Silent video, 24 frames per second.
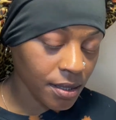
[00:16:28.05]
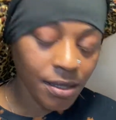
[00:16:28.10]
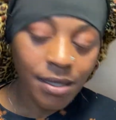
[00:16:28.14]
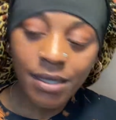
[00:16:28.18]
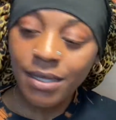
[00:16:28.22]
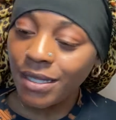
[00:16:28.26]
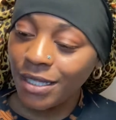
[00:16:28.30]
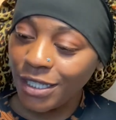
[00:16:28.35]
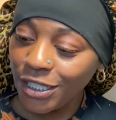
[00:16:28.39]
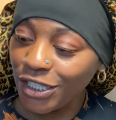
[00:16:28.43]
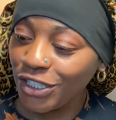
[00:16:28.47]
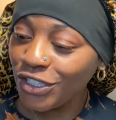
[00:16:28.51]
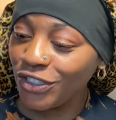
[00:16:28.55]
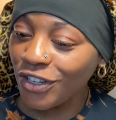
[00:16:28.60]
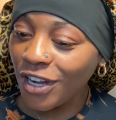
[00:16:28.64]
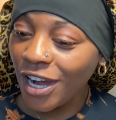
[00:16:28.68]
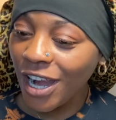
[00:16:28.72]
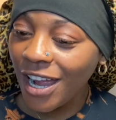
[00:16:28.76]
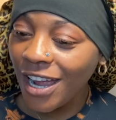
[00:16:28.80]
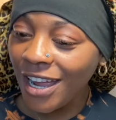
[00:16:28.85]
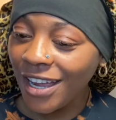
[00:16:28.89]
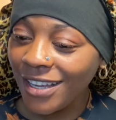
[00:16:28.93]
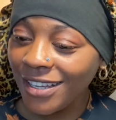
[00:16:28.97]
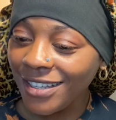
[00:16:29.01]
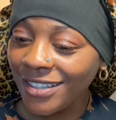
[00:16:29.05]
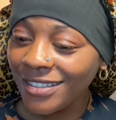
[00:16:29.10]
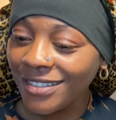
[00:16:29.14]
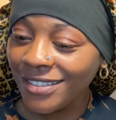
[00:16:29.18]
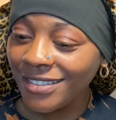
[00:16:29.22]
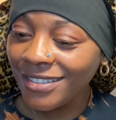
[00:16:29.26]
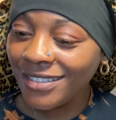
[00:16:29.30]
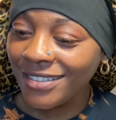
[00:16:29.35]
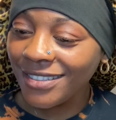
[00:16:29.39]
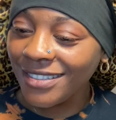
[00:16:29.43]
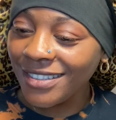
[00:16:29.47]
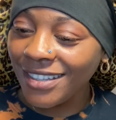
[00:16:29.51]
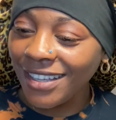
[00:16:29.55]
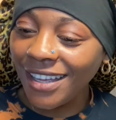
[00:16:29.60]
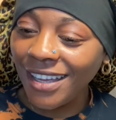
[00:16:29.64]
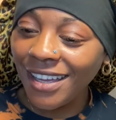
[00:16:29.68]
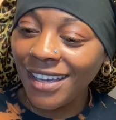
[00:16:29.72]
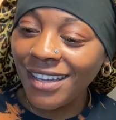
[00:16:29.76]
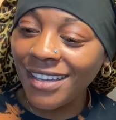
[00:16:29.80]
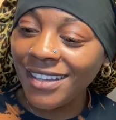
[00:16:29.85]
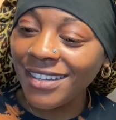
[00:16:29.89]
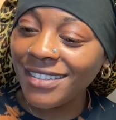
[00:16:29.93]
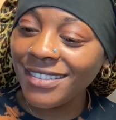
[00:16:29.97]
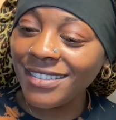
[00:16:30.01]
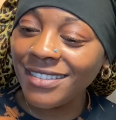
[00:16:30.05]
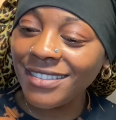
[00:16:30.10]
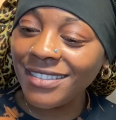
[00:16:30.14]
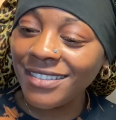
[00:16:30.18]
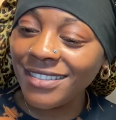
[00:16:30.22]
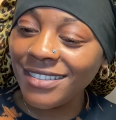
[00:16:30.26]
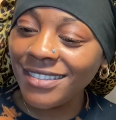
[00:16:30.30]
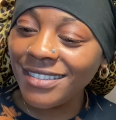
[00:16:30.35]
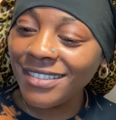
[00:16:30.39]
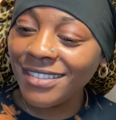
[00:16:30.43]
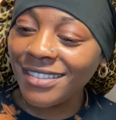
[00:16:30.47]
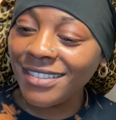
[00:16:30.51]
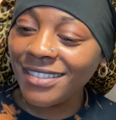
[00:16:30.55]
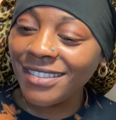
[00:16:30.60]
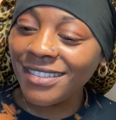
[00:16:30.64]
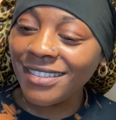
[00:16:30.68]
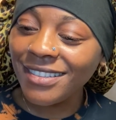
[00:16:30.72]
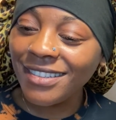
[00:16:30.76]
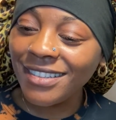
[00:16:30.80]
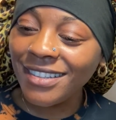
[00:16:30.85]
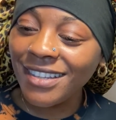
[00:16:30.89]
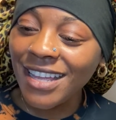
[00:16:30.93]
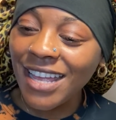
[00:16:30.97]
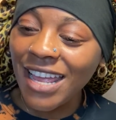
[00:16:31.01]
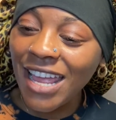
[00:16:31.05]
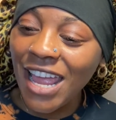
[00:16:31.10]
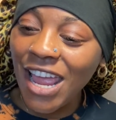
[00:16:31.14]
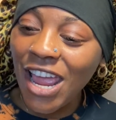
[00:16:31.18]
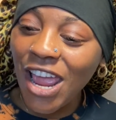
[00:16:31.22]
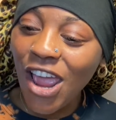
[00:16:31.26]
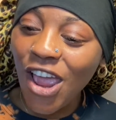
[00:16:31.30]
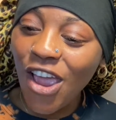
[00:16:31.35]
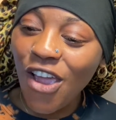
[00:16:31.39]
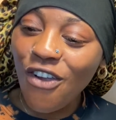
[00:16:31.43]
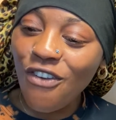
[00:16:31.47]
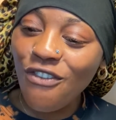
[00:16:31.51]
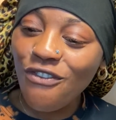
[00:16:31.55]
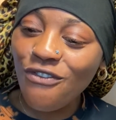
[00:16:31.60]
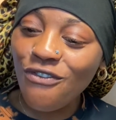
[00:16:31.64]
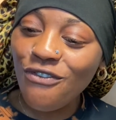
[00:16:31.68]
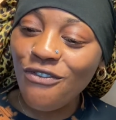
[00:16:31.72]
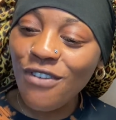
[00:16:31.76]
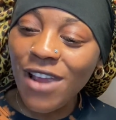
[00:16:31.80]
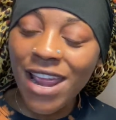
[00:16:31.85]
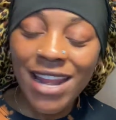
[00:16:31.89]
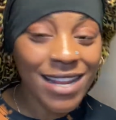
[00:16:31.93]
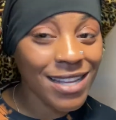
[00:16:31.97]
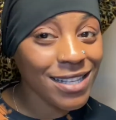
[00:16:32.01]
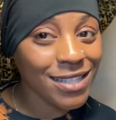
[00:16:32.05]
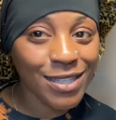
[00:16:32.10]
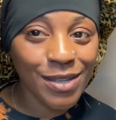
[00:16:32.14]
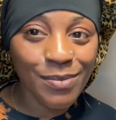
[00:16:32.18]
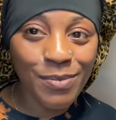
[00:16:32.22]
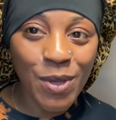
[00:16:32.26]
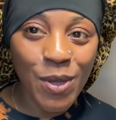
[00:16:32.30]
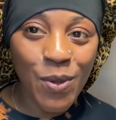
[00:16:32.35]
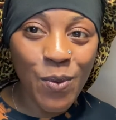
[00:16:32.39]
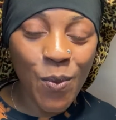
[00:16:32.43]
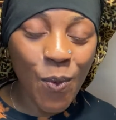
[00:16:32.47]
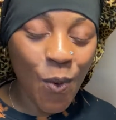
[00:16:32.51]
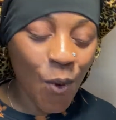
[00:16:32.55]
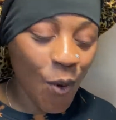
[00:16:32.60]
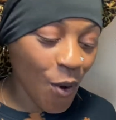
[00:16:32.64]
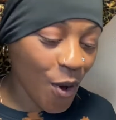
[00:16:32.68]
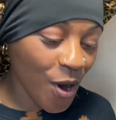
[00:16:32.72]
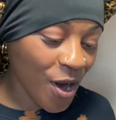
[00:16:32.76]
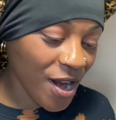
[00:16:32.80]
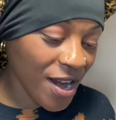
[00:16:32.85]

it's dry and ready to be worn.